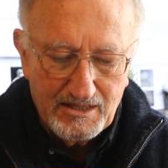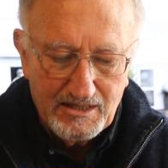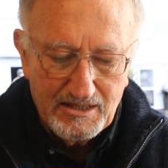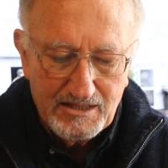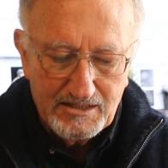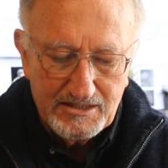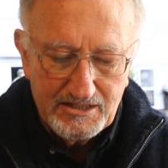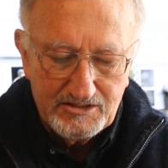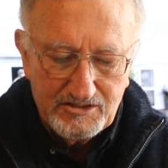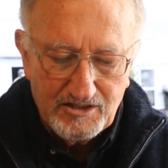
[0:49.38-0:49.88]

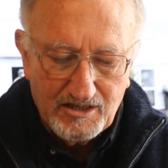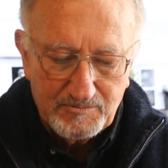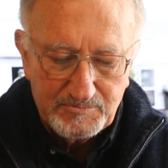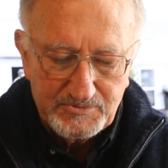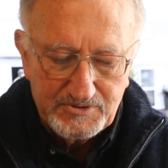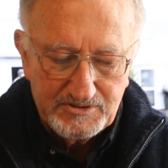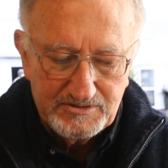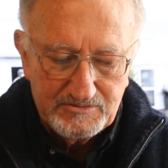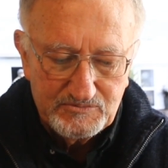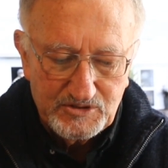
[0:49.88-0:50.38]
This
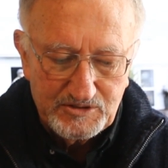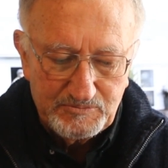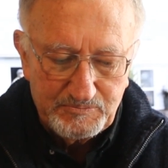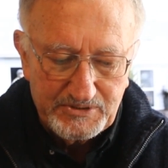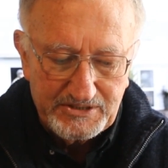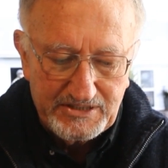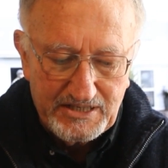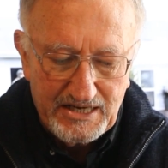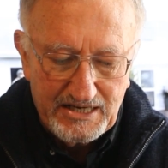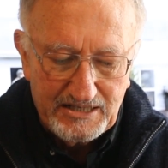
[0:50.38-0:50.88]
option would
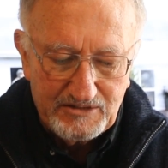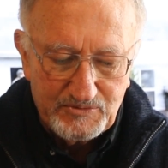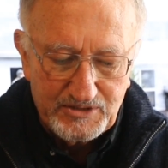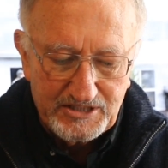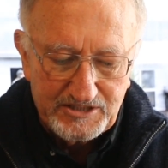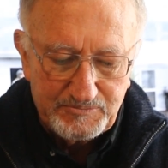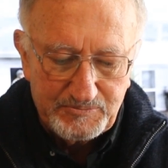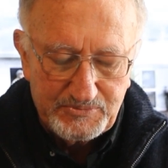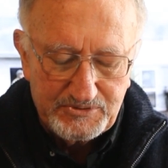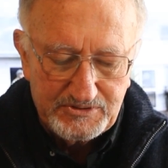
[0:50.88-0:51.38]
protect
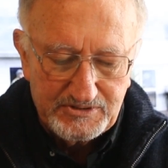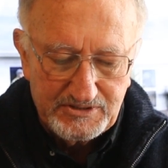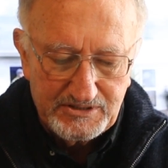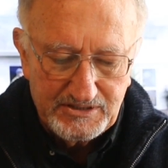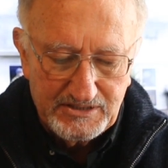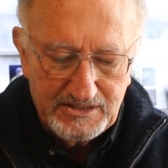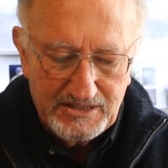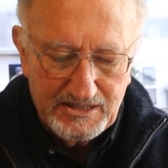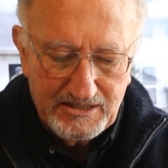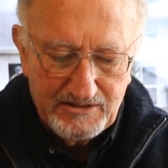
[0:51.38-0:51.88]
Westport
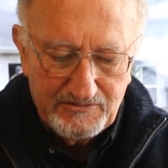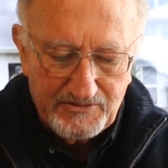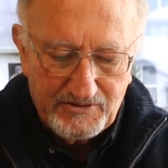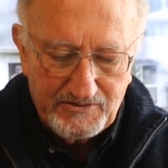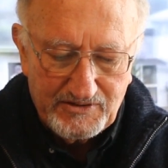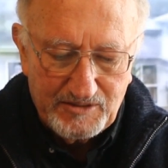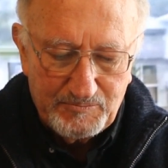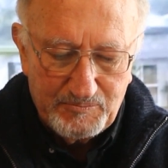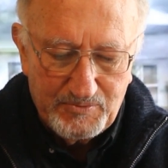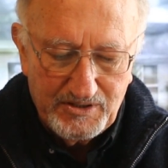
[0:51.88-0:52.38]
from
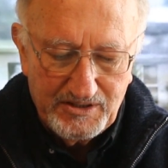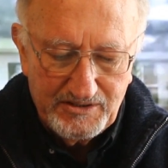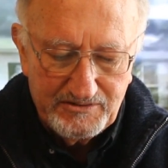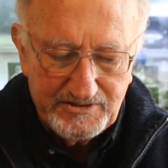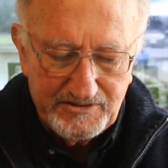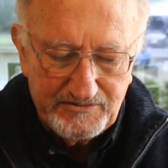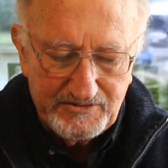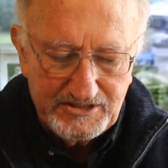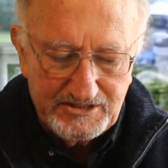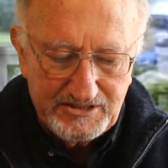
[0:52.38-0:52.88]
the Buller
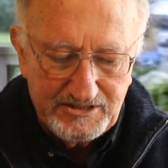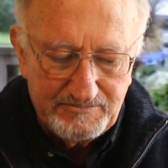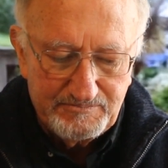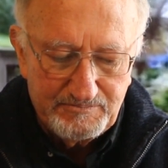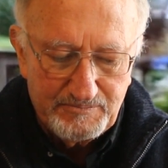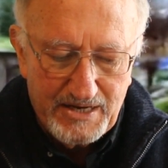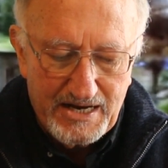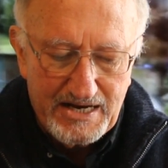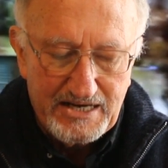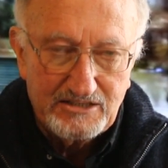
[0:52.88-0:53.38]
River's
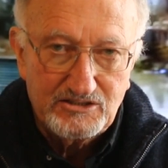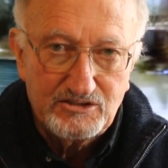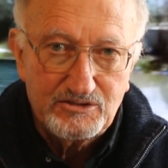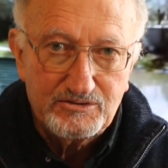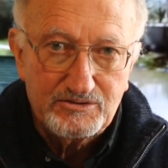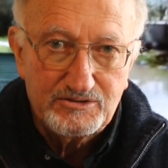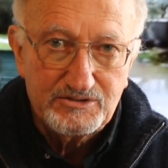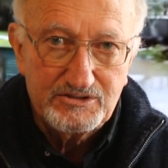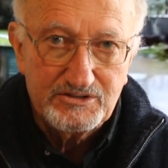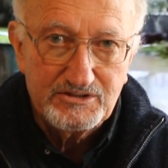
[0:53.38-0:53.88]
main
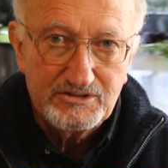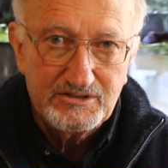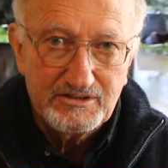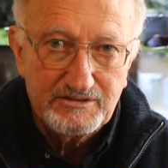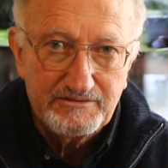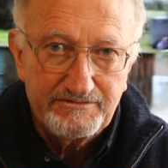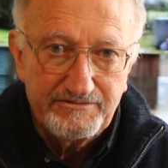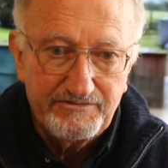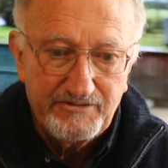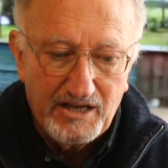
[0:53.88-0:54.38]
course of
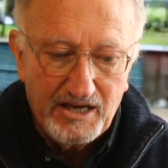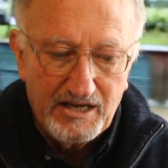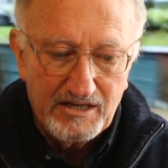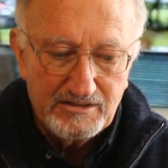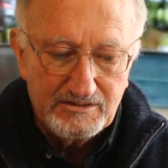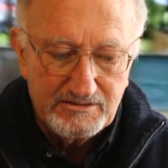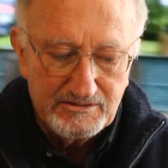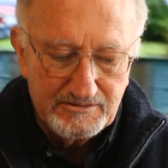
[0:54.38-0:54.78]
flow.